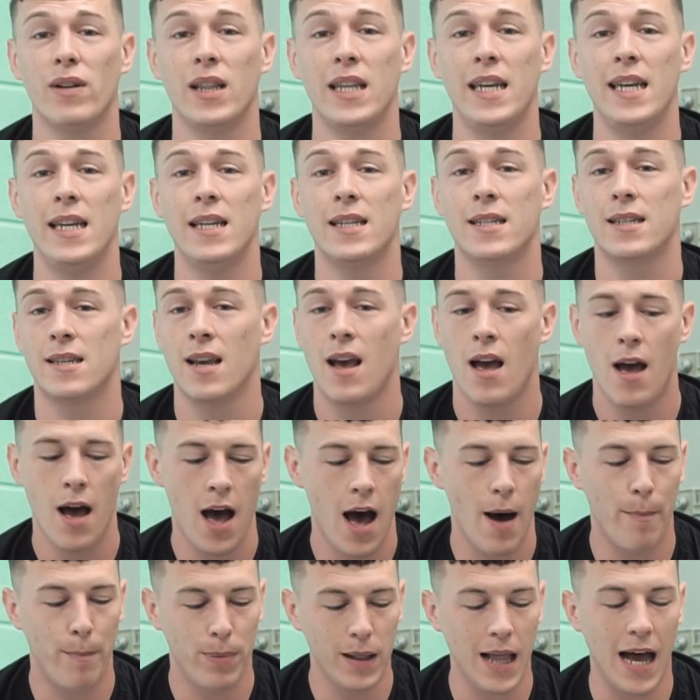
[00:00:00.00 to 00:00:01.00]
release
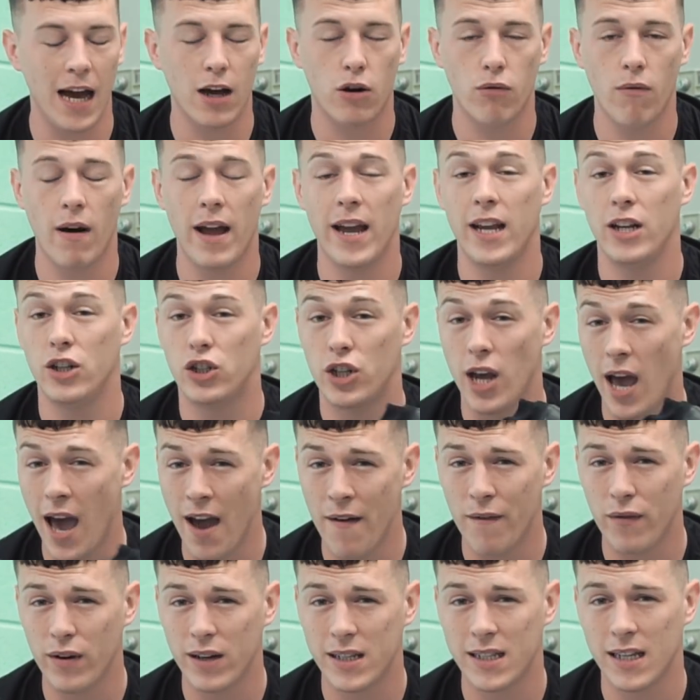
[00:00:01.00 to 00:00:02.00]
a black range
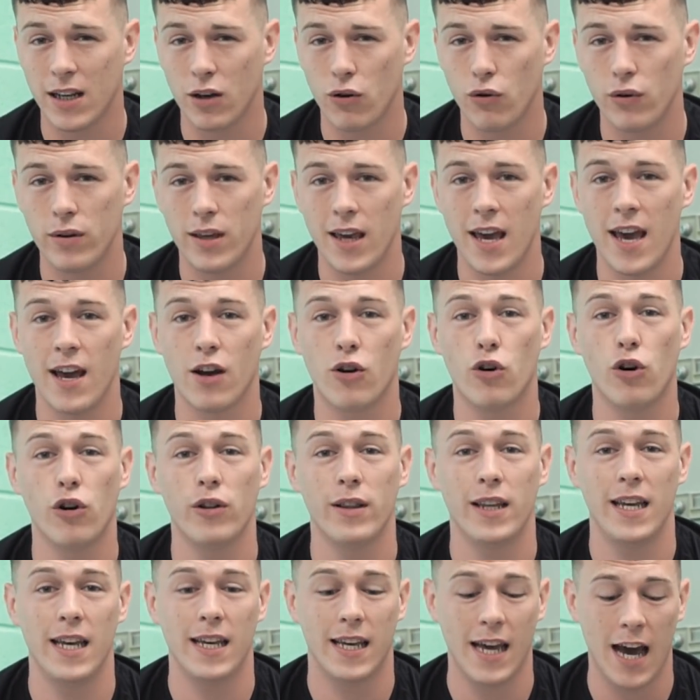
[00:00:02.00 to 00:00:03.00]
every single year
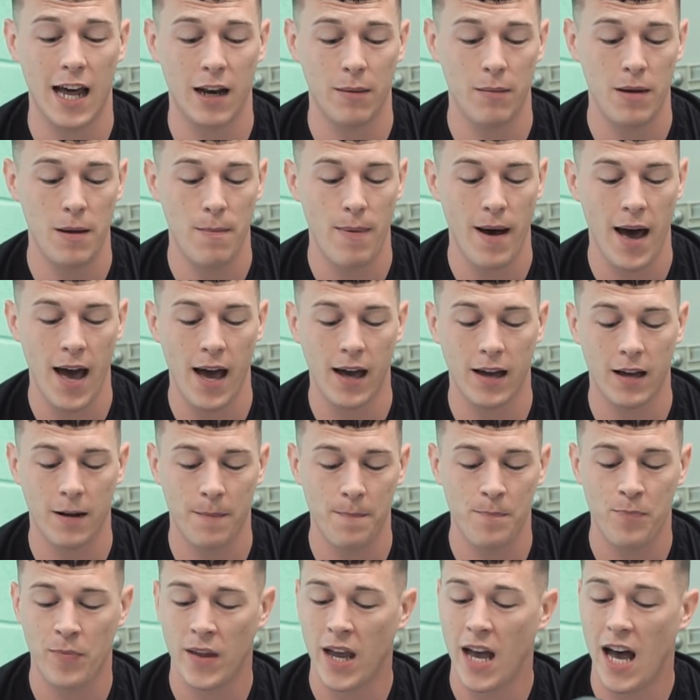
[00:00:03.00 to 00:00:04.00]
called the Academy Pack.
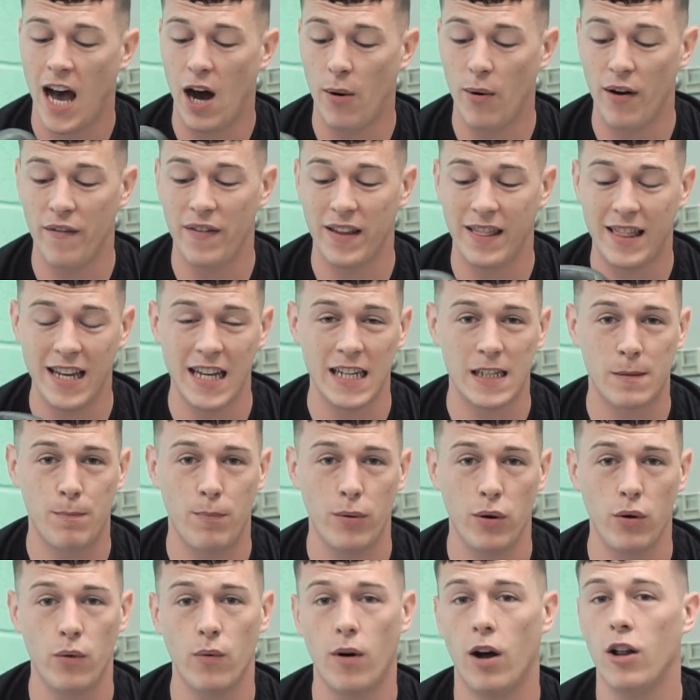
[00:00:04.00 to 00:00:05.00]
However, this
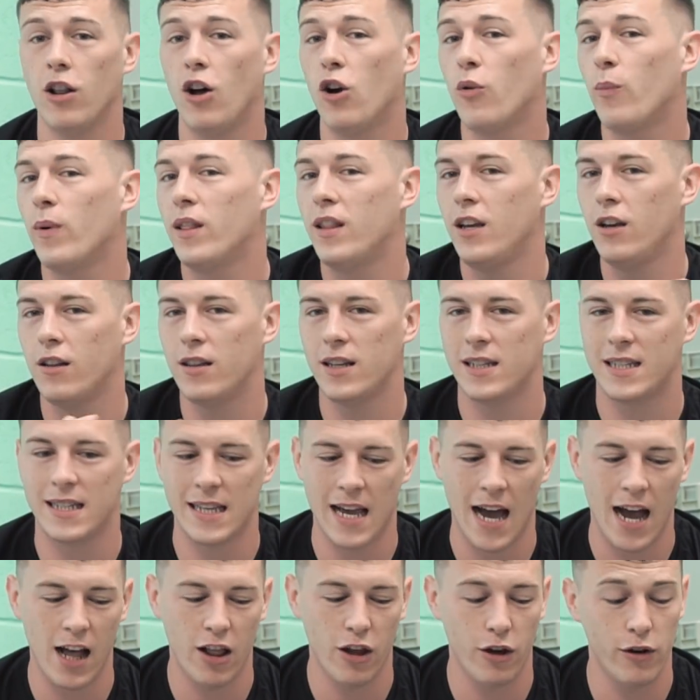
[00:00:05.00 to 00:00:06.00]
boot, along with the other
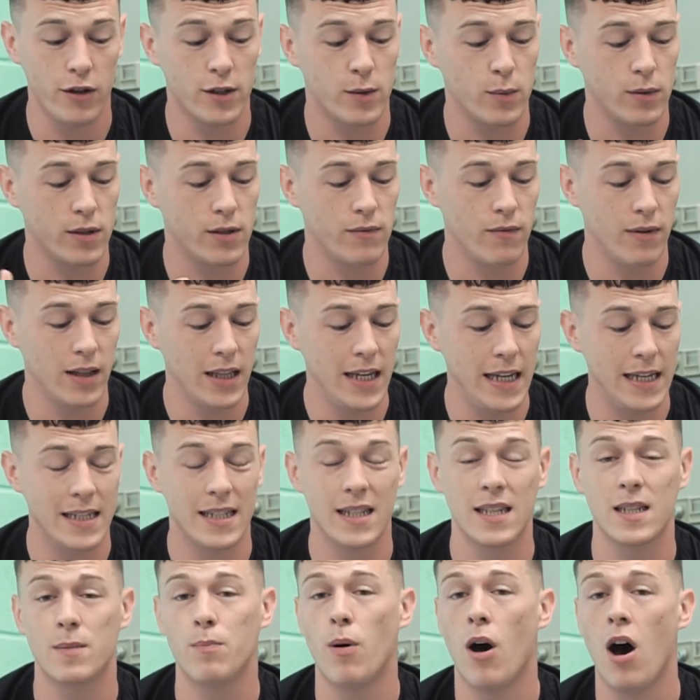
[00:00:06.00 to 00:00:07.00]
silos, was
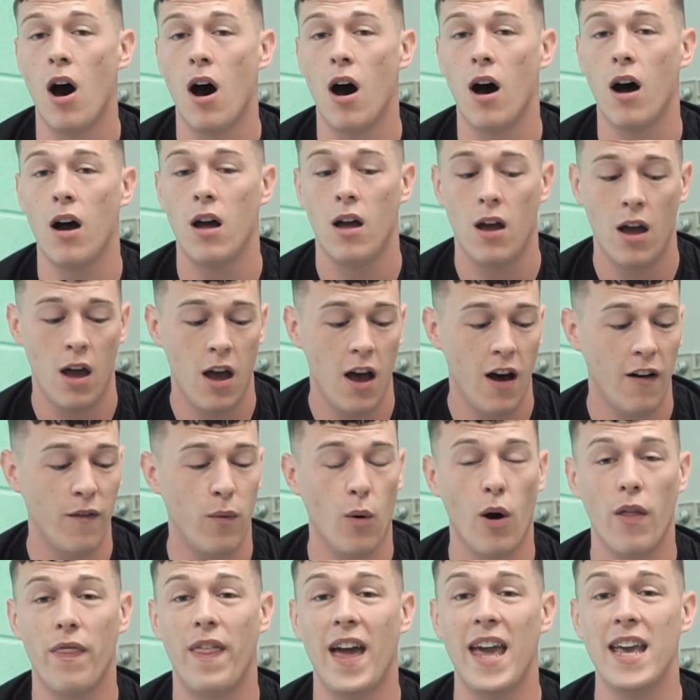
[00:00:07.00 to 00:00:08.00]
released as part of
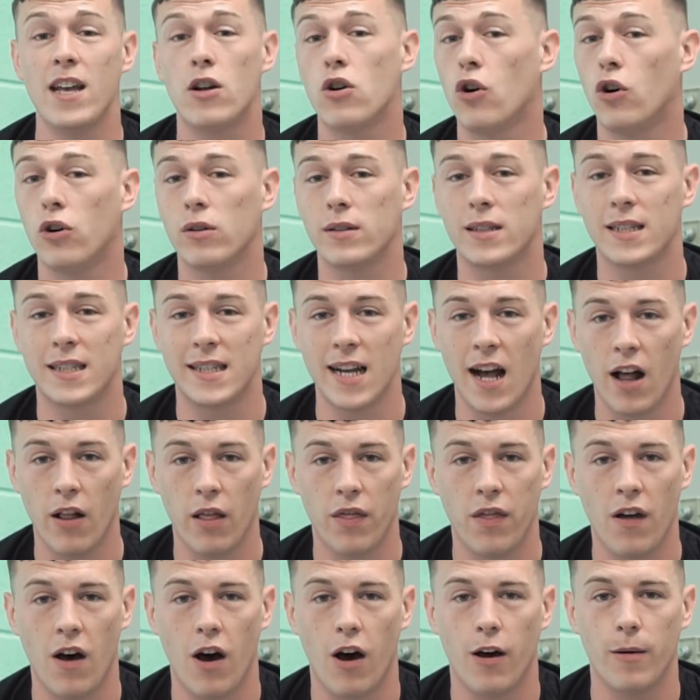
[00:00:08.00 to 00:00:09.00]
what they call
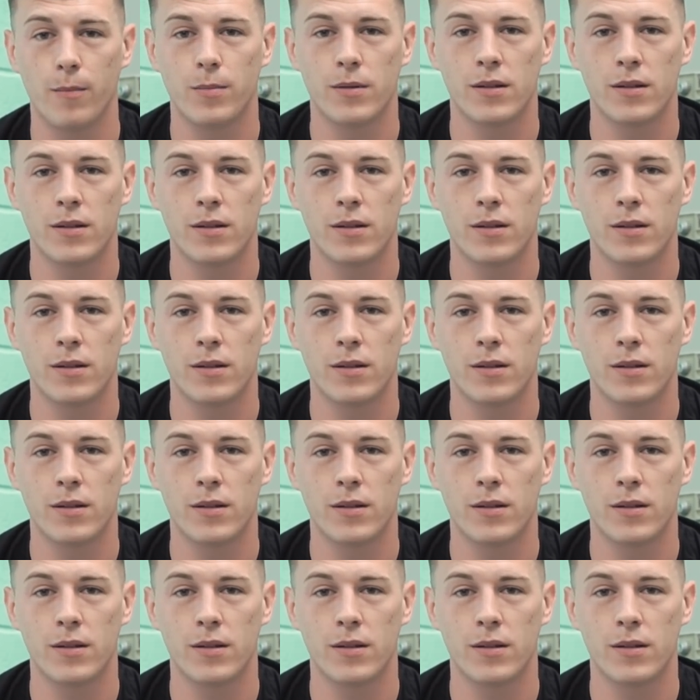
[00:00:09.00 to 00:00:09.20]
Stealth Ops.